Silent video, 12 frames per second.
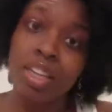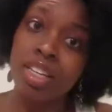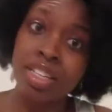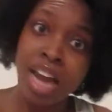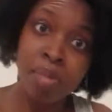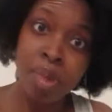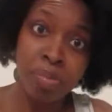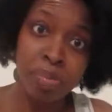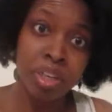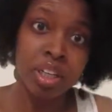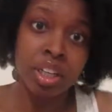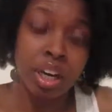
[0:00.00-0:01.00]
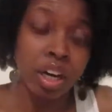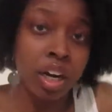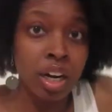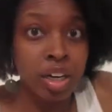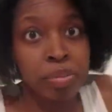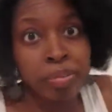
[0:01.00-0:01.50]
It's not my book.
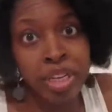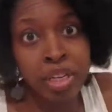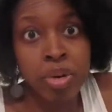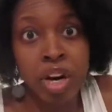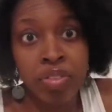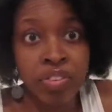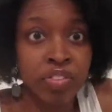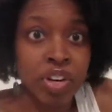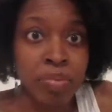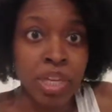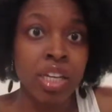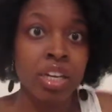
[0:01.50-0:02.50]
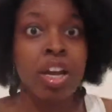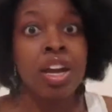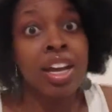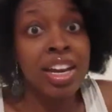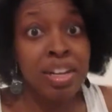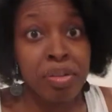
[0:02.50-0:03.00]
I don't make a profit from it.
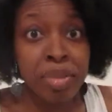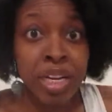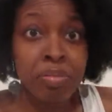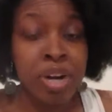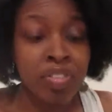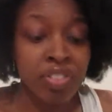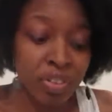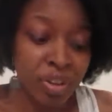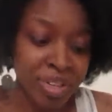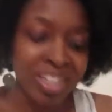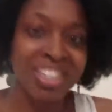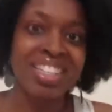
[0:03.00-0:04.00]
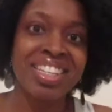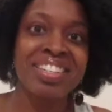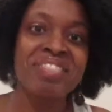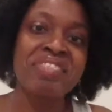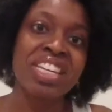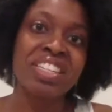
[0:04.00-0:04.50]
He don't make a profit from it because he
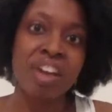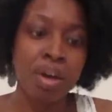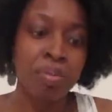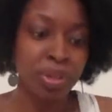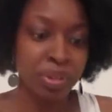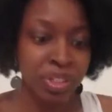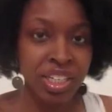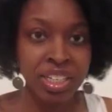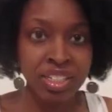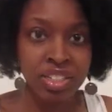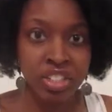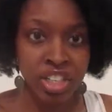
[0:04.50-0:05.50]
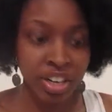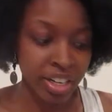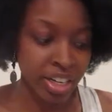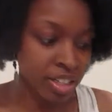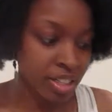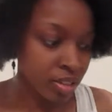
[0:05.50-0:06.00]
donates all proceeds to
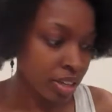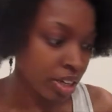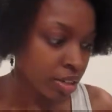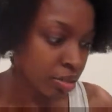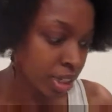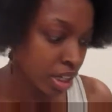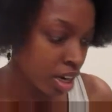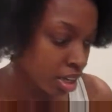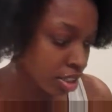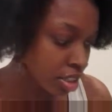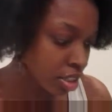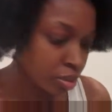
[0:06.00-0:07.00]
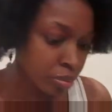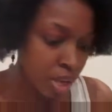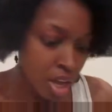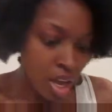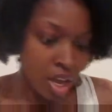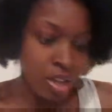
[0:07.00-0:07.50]
charities, so that's really awesome.
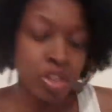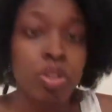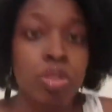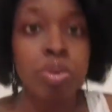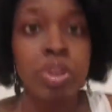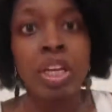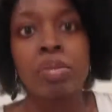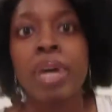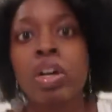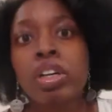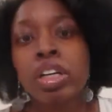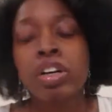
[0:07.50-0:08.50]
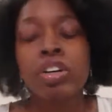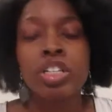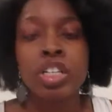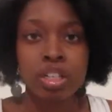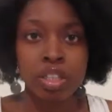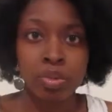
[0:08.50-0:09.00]
So it's really about
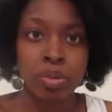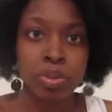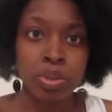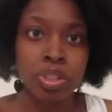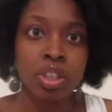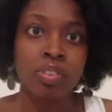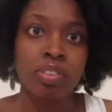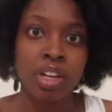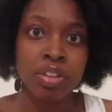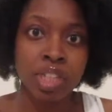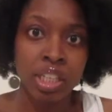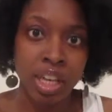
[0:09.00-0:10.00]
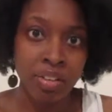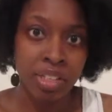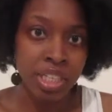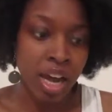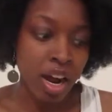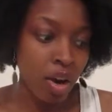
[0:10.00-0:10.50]
encouraging other people to live a healthy
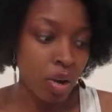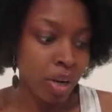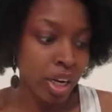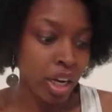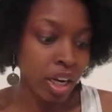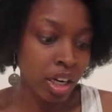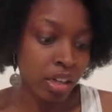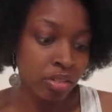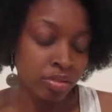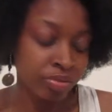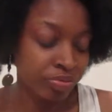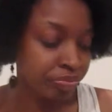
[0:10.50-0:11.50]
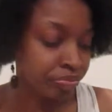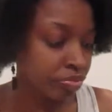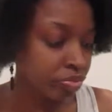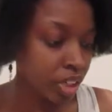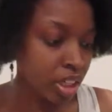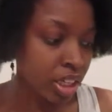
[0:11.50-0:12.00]
lifestyle and
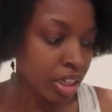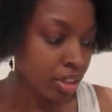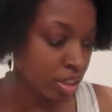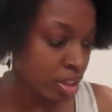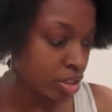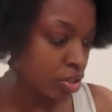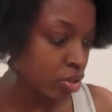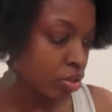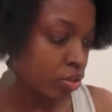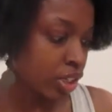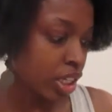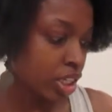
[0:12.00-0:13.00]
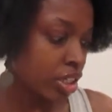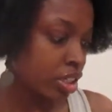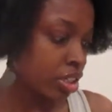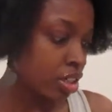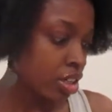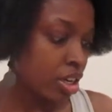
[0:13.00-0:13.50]
get on this whole
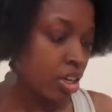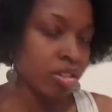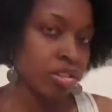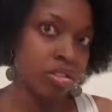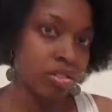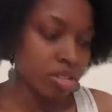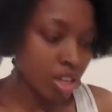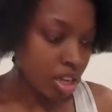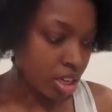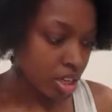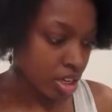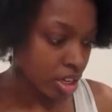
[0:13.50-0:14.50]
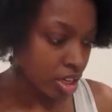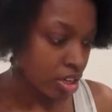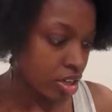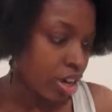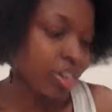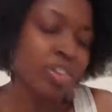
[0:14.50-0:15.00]
vegan thing
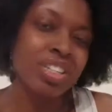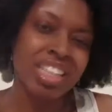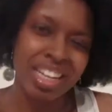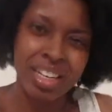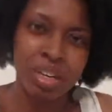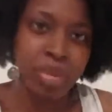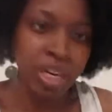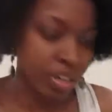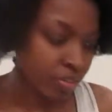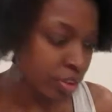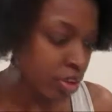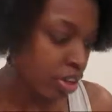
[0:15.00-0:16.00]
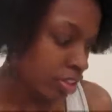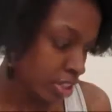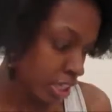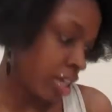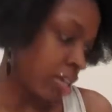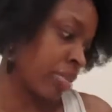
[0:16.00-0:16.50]
and understand it better. If you
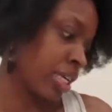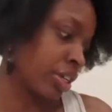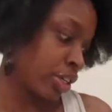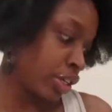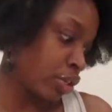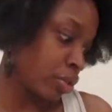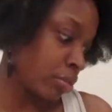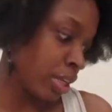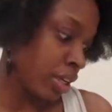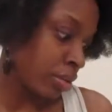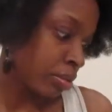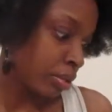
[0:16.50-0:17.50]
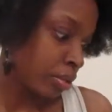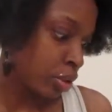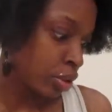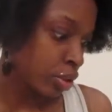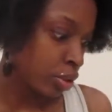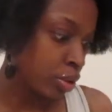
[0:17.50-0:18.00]
understand it better, you'll be able
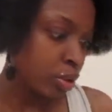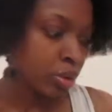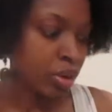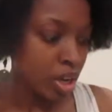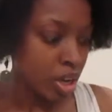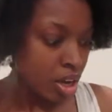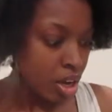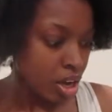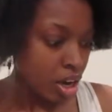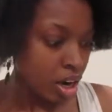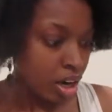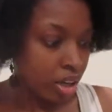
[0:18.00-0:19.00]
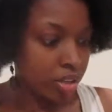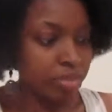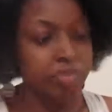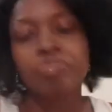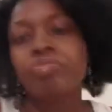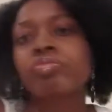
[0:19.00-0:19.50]
to
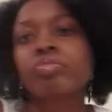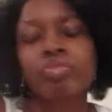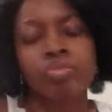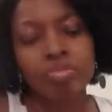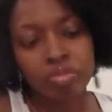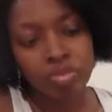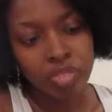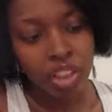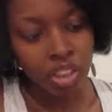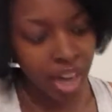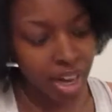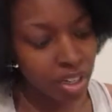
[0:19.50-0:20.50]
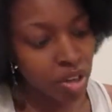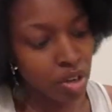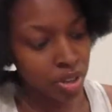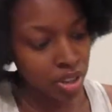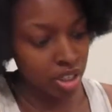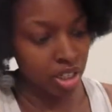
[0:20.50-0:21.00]
kind of
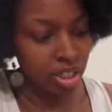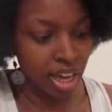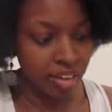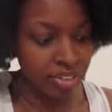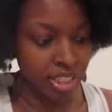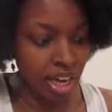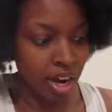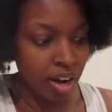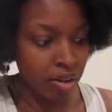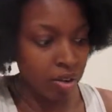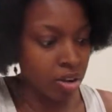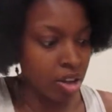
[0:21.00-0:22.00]
go into the lifestyle.